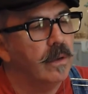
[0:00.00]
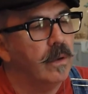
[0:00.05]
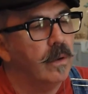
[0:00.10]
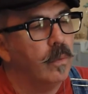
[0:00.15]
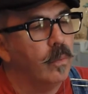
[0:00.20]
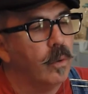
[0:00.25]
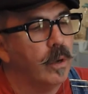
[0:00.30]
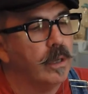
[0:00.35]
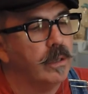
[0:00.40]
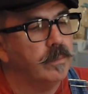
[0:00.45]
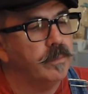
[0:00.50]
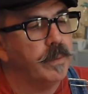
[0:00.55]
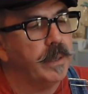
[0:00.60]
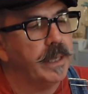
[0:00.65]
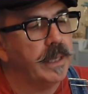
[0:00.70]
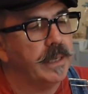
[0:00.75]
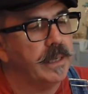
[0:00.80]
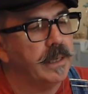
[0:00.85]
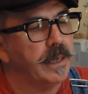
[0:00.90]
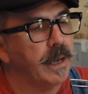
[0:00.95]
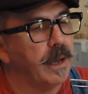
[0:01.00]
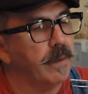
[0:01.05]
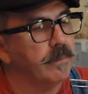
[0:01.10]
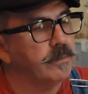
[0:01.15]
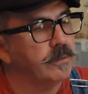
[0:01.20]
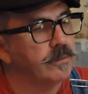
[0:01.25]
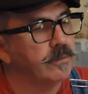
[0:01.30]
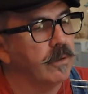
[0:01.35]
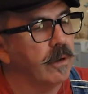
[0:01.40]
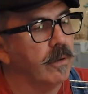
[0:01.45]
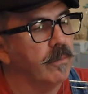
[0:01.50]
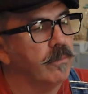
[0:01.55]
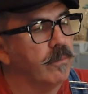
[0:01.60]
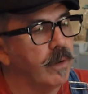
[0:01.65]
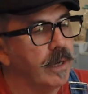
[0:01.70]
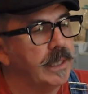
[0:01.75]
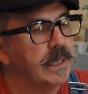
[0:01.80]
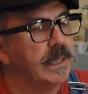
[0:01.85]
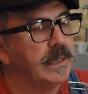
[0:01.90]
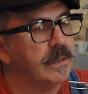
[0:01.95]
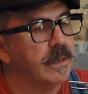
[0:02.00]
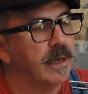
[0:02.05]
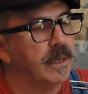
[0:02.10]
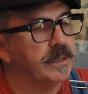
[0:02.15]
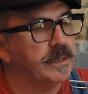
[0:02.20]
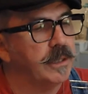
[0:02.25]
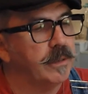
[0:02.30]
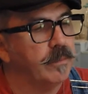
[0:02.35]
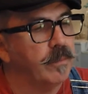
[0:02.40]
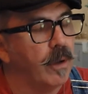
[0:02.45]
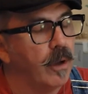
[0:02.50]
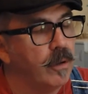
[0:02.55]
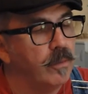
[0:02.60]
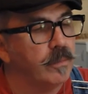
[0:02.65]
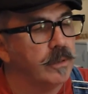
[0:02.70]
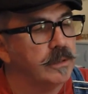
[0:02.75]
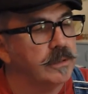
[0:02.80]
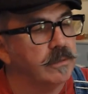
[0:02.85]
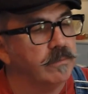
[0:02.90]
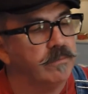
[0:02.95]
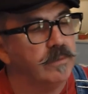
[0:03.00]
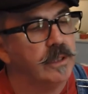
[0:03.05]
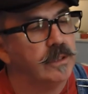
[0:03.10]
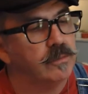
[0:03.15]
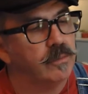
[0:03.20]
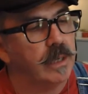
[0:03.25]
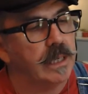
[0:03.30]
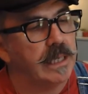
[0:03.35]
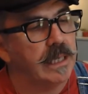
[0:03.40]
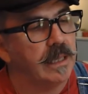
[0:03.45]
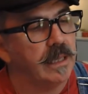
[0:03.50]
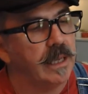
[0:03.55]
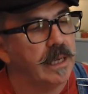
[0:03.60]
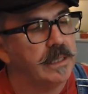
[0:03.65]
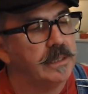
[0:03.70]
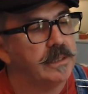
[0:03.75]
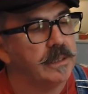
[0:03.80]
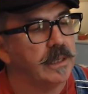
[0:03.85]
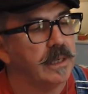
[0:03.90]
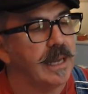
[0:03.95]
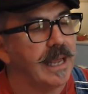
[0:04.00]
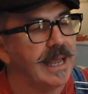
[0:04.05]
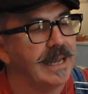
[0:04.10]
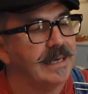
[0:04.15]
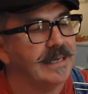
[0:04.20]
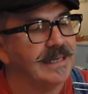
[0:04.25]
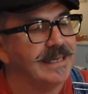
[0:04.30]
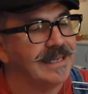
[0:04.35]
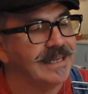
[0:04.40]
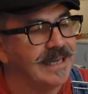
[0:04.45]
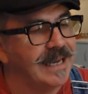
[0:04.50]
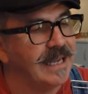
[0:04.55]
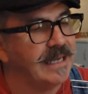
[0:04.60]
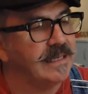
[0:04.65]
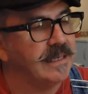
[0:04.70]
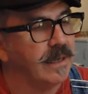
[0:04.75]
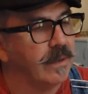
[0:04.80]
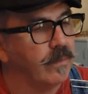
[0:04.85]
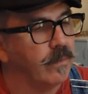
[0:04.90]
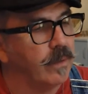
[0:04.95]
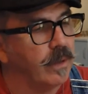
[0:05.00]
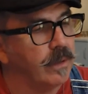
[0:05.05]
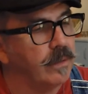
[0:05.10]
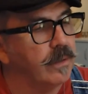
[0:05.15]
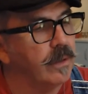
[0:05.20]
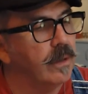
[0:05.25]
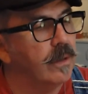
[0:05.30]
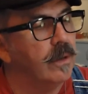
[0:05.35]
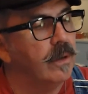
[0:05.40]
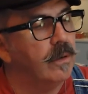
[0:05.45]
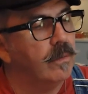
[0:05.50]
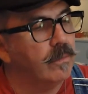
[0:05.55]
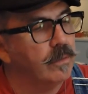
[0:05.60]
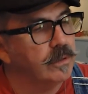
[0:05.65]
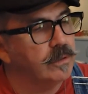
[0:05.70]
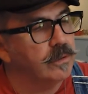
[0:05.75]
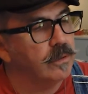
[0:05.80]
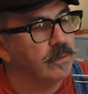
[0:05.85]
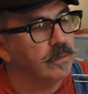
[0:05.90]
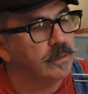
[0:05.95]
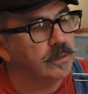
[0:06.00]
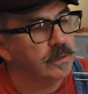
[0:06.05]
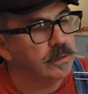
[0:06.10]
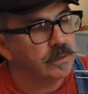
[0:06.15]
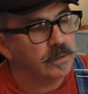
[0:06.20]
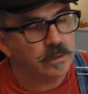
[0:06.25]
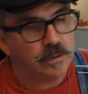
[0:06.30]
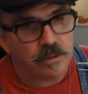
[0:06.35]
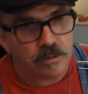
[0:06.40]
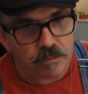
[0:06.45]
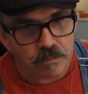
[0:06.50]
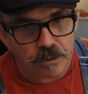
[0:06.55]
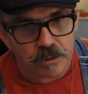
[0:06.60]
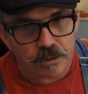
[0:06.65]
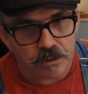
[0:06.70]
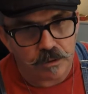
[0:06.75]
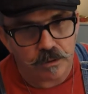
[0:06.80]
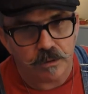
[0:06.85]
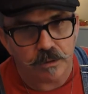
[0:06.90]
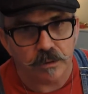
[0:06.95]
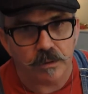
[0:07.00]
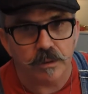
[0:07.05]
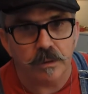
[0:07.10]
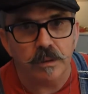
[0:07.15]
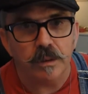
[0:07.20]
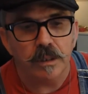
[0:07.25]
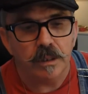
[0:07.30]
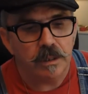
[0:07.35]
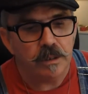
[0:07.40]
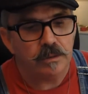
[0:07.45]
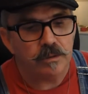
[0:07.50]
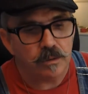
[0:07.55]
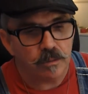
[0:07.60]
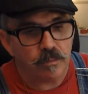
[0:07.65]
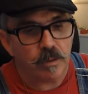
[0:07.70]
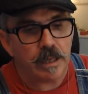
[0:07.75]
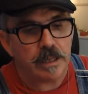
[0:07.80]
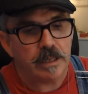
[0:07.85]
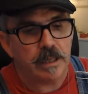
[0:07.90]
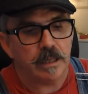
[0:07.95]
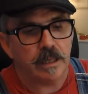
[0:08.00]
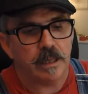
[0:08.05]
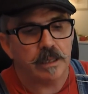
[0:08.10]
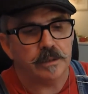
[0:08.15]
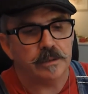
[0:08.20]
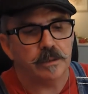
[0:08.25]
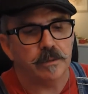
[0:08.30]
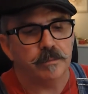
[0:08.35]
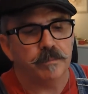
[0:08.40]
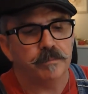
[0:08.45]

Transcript: Well-being comes from recognizing moments of dysregulation and connecting with resources to return to regulation.